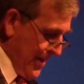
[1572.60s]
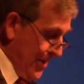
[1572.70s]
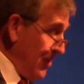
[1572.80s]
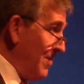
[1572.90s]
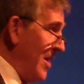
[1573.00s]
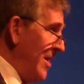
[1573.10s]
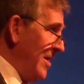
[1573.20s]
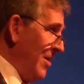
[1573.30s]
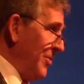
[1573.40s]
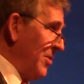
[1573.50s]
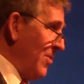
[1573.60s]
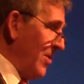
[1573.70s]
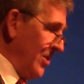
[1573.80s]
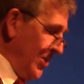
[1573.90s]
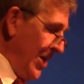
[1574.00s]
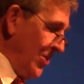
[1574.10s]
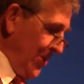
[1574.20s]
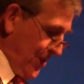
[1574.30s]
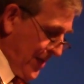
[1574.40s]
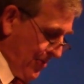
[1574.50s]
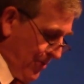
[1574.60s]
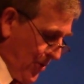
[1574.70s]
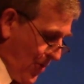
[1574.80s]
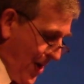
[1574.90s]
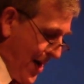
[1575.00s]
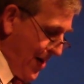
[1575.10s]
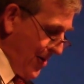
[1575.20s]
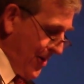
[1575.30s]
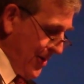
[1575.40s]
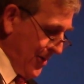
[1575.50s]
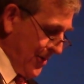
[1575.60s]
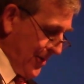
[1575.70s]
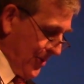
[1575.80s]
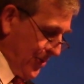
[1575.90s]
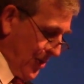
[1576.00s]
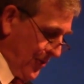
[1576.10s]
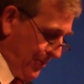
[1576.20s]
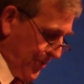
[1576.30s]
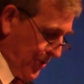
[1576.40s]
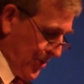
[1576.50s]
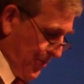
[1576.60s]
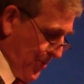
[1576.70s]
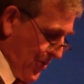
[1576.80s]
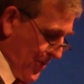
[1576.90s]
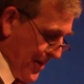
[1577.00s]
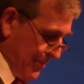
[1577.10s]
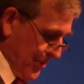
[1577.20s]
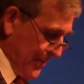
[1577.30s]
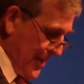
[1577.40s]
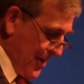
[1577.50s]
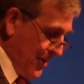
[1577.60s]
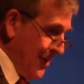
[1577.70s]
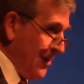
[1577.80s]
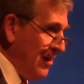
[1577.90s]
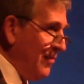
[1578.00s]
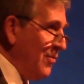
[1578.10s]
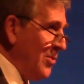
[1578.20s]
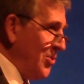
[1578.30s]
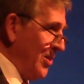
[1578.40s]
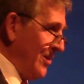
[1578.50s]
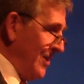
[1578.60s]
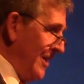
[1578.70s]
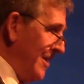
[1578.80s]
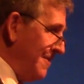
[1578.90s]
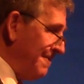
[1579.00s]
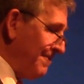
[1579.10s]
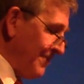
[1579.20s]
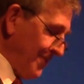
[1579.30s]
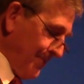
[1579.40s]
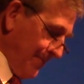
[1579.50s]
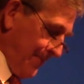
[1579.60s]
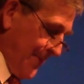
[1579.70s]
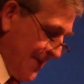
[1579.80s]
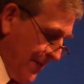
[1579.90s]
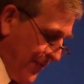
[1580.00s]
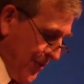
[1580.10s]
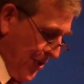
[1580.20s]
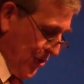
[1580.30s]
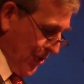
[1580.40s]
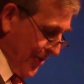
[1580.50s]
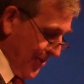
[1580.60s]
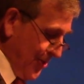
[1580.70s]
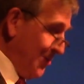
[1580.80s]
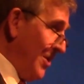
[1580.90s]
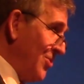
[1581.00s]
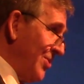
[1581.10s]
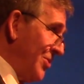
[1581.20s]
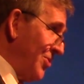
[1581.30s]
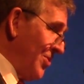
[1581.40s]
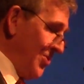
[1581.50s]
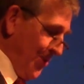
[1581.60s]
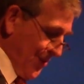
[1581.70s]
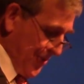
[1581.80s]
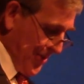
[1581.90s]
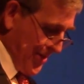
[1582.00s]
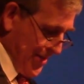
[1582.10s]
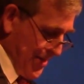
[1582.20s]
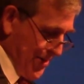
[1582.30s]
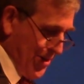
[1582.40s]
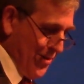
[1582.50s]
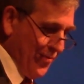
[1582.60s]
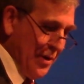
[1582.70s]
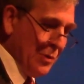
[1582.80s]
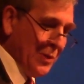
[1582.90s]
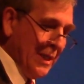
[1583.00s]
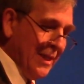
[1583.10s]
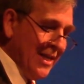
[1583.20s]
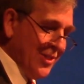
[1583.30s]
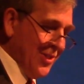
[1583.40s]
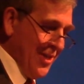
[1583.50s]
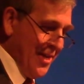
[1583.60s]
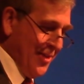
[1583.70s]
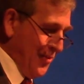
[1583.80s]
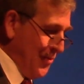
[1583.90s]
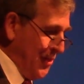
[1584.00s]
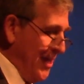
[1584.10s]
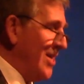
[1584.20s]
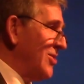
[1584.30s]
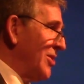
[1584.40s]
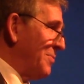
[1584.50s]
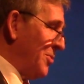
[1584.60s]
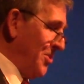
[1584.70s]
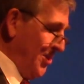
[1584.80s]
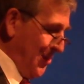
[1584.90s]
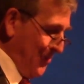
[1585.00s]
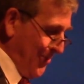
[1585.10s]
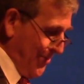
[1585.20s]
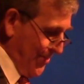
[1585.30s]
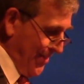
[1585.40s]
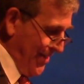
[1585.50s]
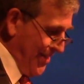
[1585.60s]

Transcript: And there are many healthcare organizations that require such programs. Unfortunately, physicians, especially surgeons, are frequently less than enthusiastic participants.